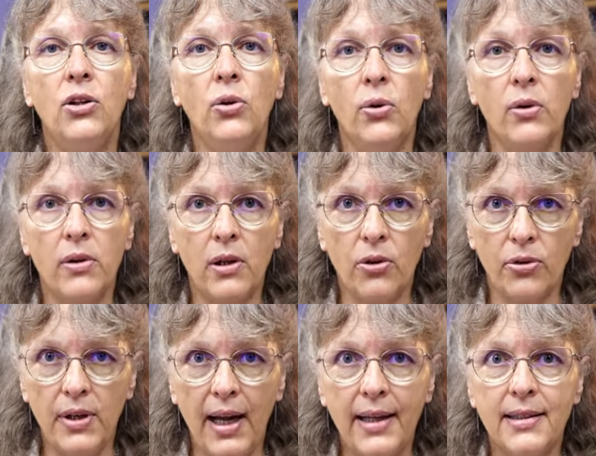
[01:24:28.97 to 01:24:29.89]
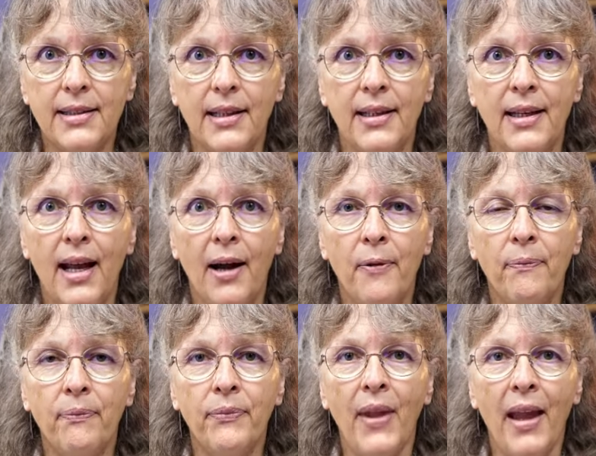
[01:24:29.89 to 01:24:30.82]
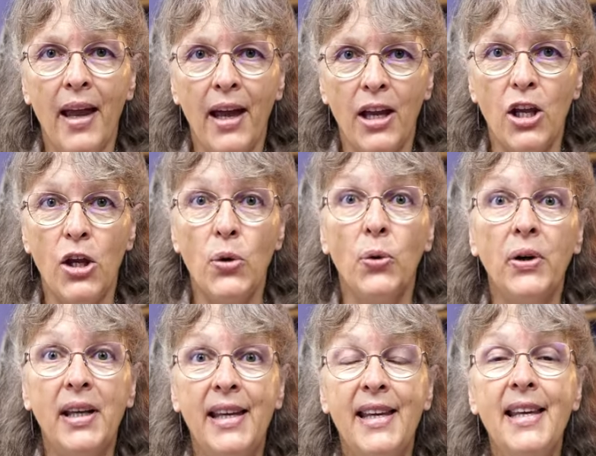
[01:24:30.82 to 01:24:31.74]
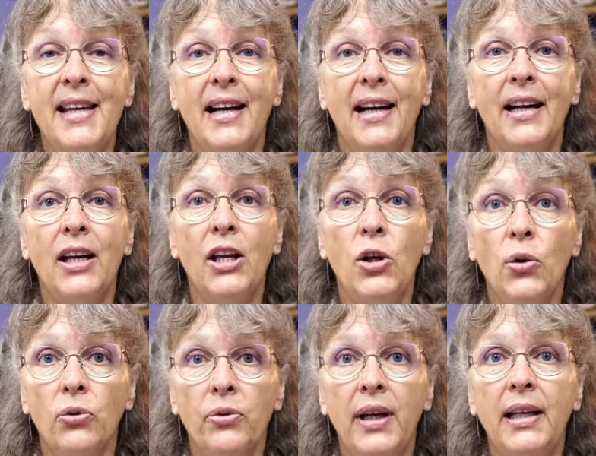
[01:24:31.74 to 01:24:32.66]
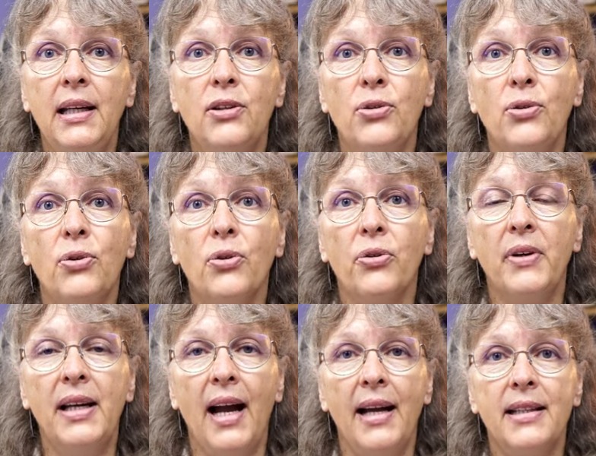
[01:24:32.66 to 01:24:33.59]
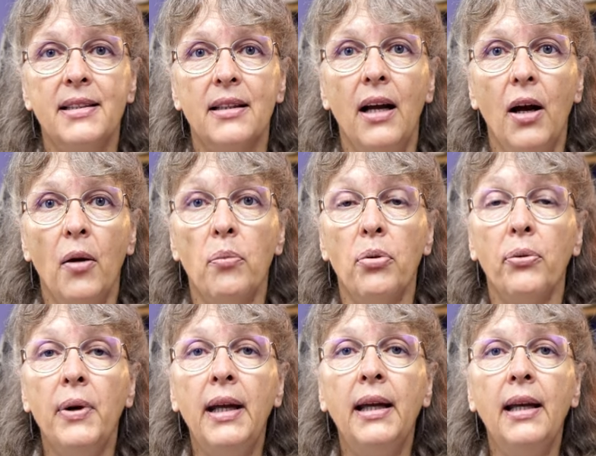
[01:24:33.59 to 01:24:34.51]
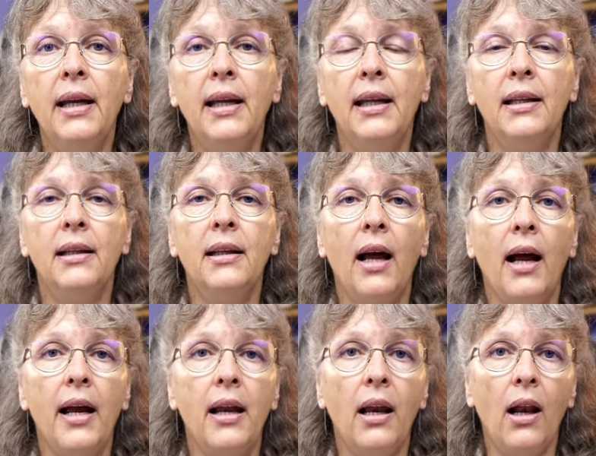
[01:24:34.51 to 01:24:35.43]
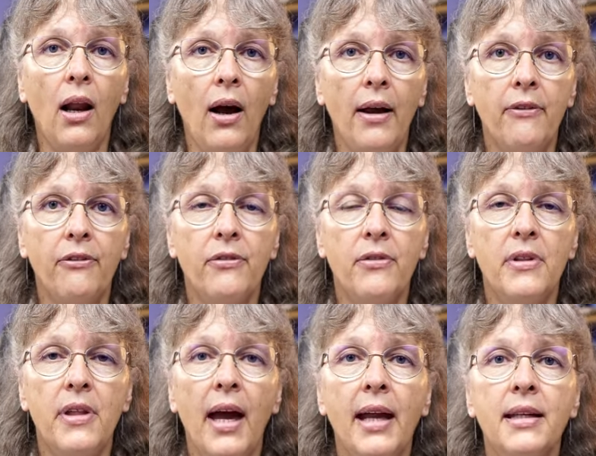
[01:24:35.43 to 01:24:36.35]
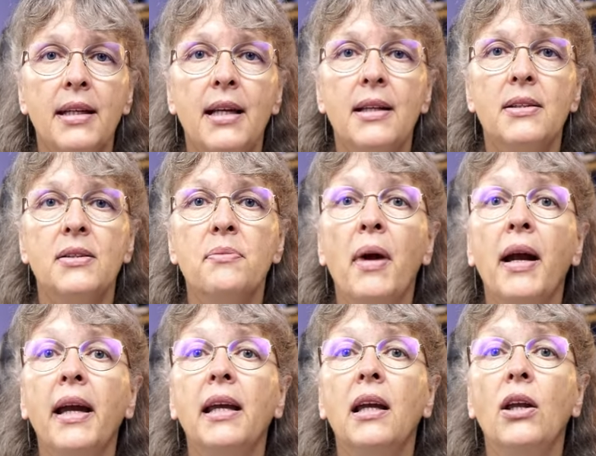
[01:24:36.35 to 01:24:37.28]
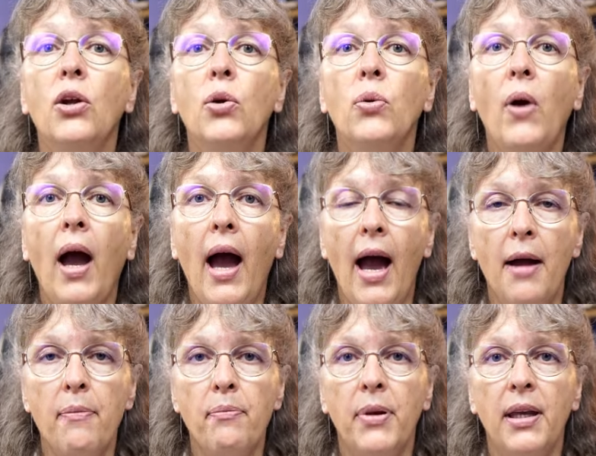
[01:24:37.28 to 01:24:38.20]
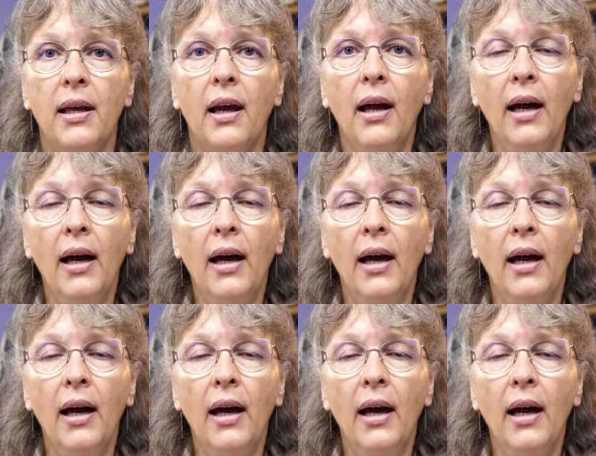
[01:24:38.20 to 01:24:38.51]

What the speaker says: You're the creator now. You're here, you're ready to create. Bring in a life that is making you happy.